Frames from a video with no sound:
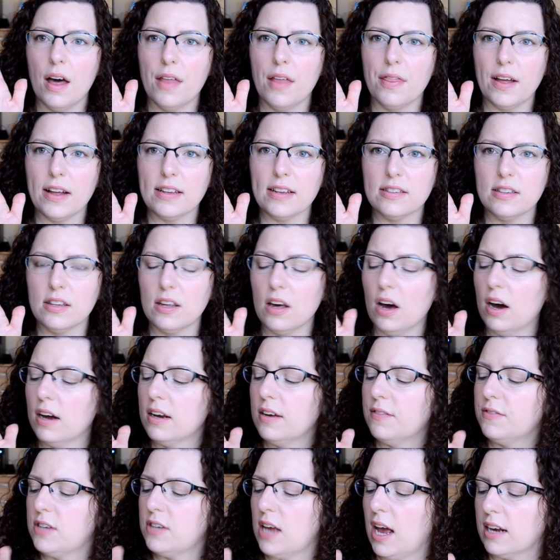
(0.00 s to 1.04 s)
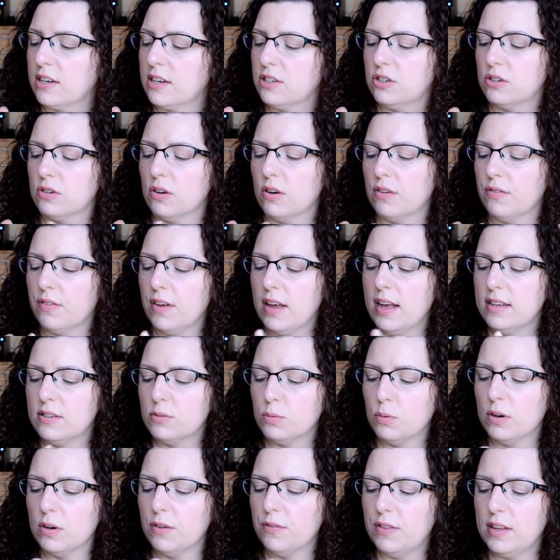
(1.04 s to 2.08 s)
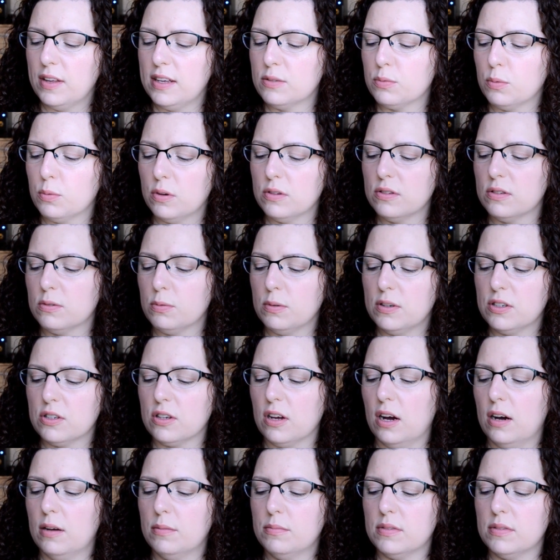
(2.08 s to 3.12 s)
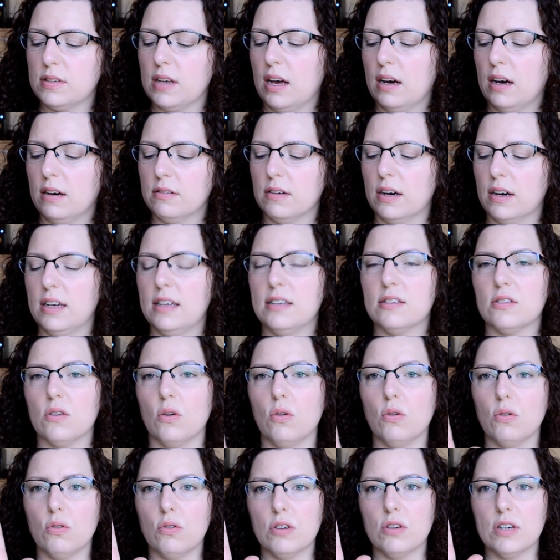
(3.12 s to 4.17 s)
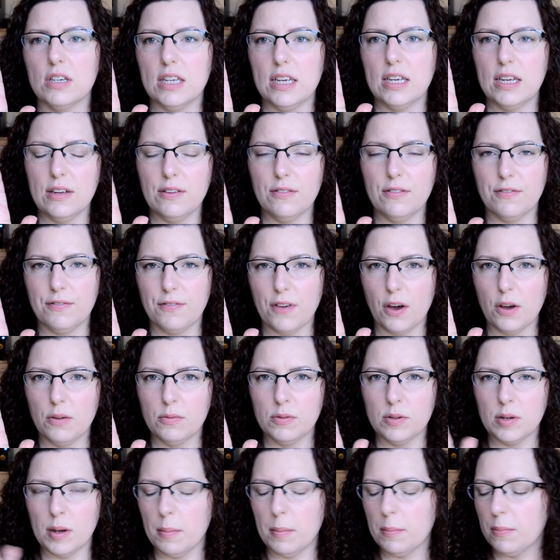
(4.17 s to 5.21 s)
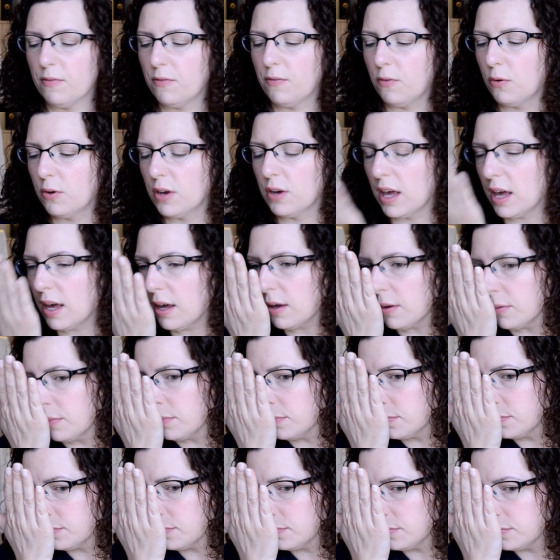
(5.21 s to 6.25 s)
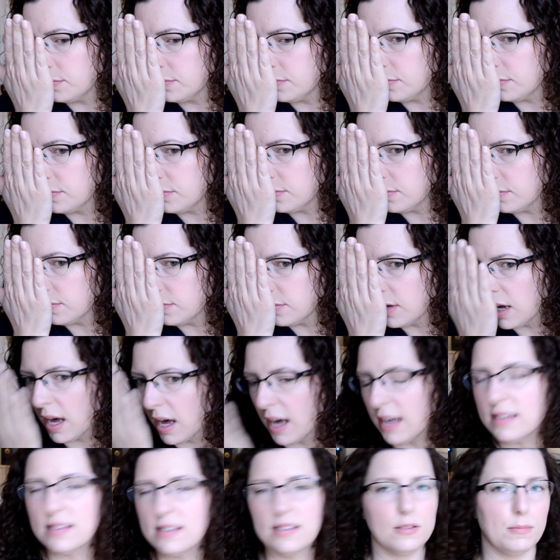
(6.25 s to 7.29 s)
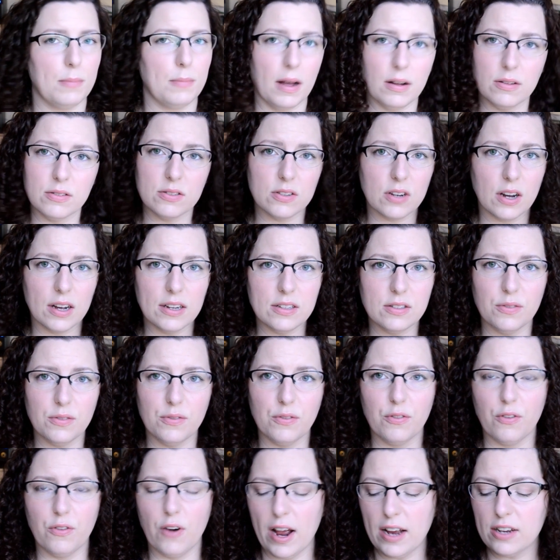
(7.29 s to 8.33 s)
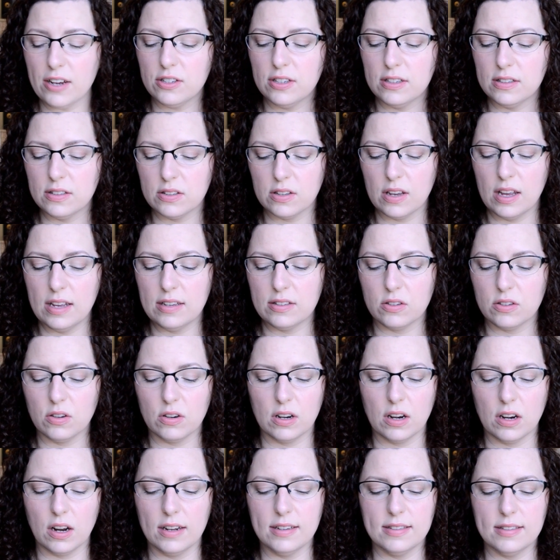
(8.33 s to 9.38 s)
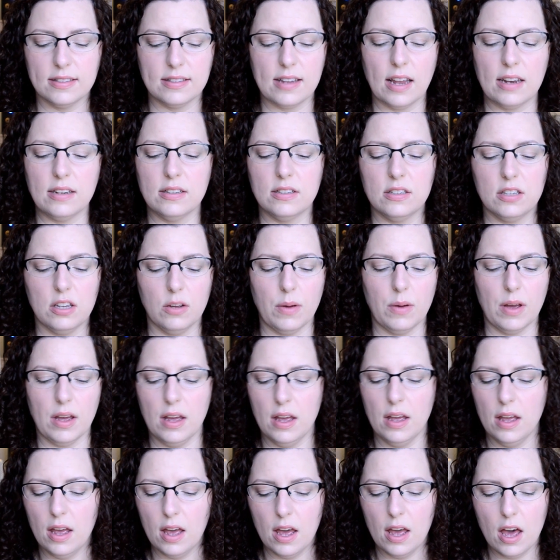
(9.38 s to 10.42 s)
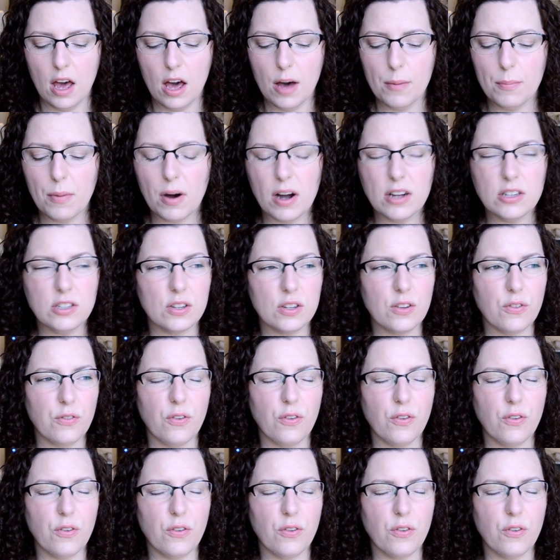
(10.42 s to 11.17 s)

That's the kind of texture of it. It's one of these ones which comes out and it's already foamed up for you. It smells nice and fresh. It's got a nice scent to it, but I just